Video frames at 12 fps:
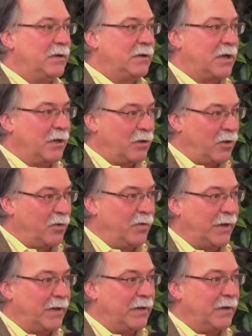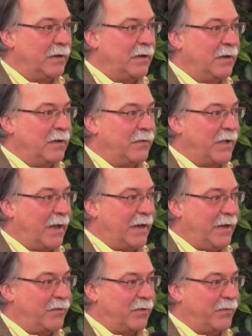concluded that
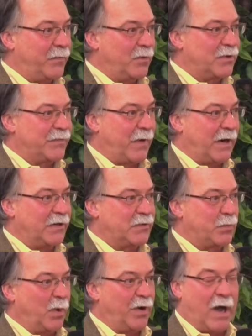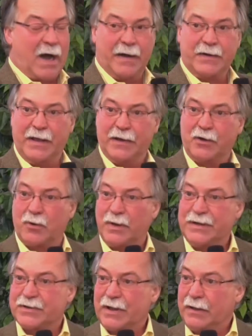either forest fires were not
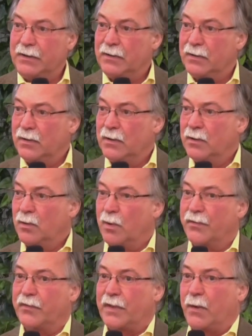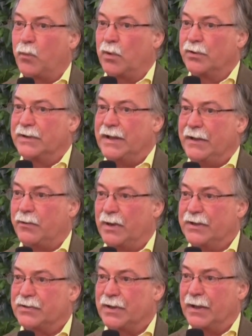increasing or that they were
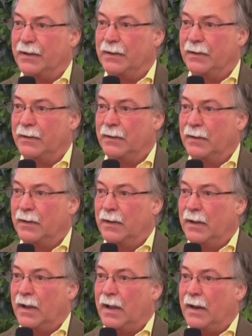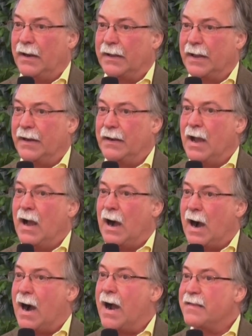decreasing. And again,
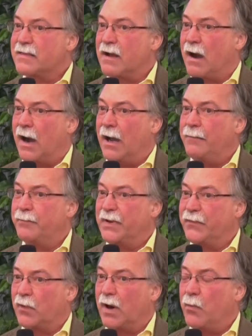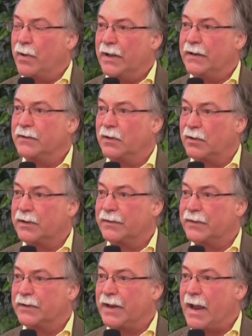I thought, before I went in and looked at
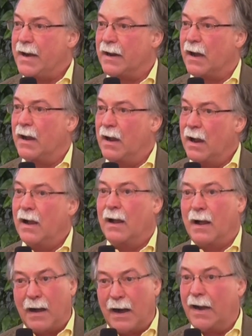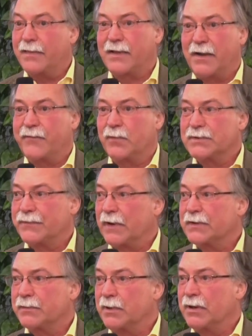the data, I thought forest
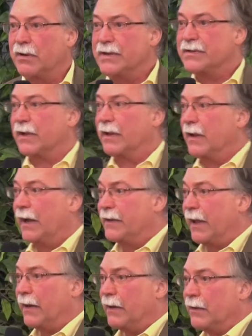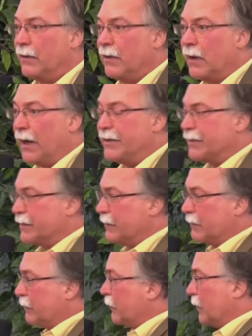fires were increasing. I did. I just
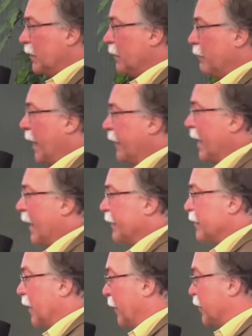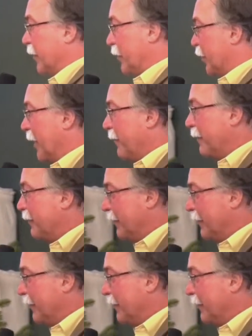made that assumption. Jim?